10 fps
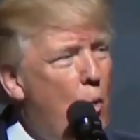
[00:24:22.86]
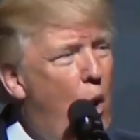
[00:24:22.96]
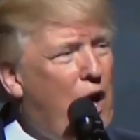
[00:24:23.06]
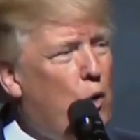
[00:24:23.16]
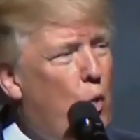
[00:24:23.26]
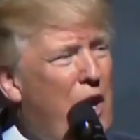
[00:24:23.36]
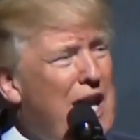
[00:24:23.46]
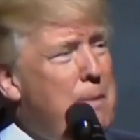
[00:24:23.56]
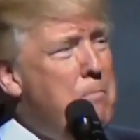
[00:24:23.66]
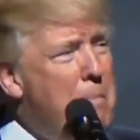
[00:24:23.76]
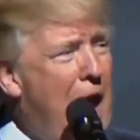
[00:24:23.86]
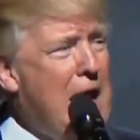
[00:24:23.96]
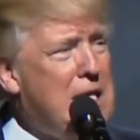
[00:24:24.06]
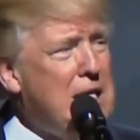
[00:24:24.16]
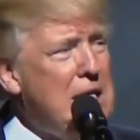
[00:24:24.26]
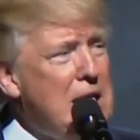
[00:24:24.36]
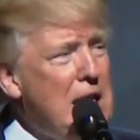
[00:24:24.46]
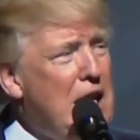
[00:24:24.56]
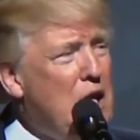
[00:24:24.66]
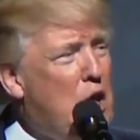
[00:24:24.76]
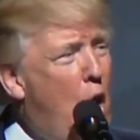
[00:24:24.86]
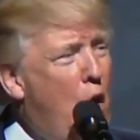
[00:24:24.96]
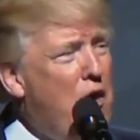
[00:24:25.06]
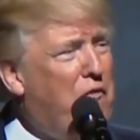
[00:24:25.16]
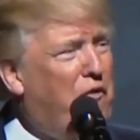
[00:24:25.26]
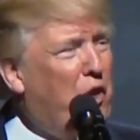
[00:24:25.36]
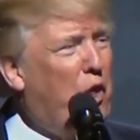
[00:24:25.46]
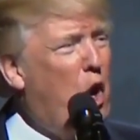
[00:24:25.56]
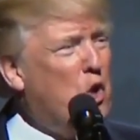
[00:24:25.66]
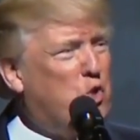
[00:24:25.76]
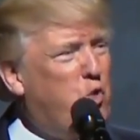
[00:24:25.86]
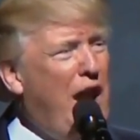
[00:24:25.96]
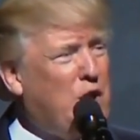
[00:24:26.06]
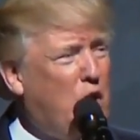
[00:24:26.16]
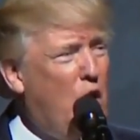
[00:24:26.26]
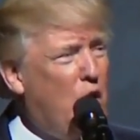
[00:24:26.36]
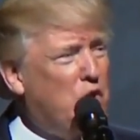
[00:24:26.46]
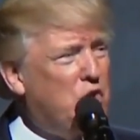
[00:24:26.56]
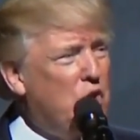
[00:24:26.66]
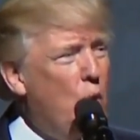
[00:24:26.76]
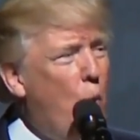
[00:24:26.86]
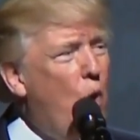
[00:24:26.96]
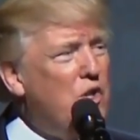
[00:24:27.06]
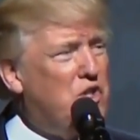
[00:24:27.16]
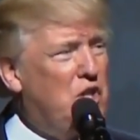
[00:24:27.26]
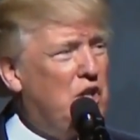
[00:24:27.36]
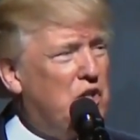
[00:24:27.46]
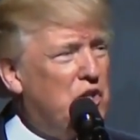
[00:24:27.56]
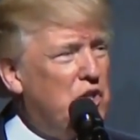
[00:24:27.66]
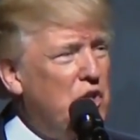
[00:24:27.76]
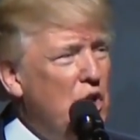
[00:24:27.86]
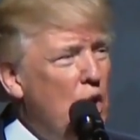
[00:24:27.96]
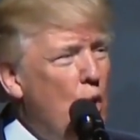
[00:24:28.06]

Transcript: what we meant in going for those redcoats was this.